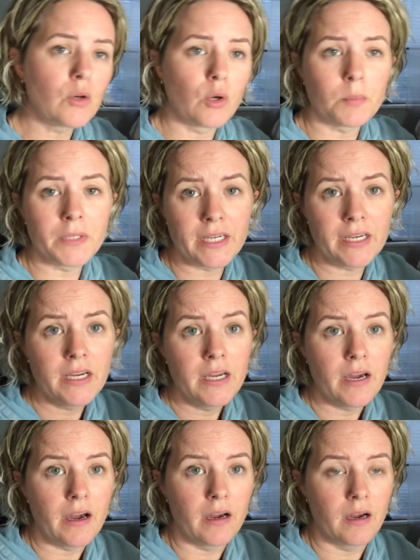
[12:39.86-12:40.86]
Normally,
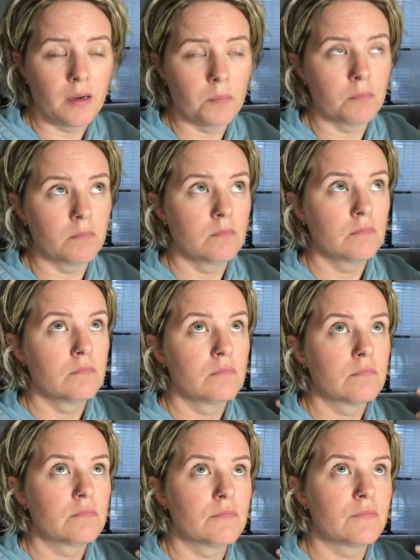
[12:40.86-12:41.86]
um,
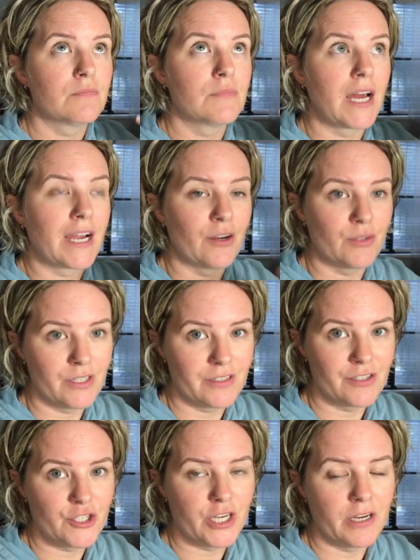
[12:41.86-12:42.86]
I go to
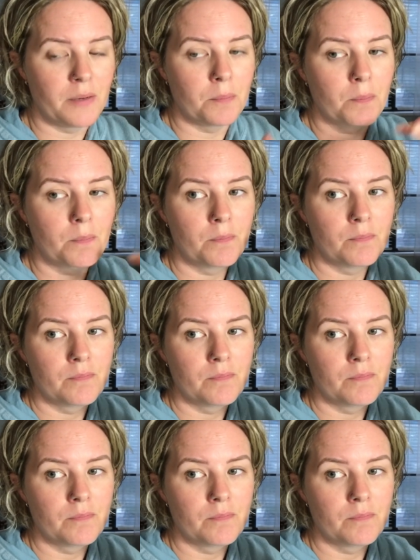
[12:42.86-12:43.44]
the gym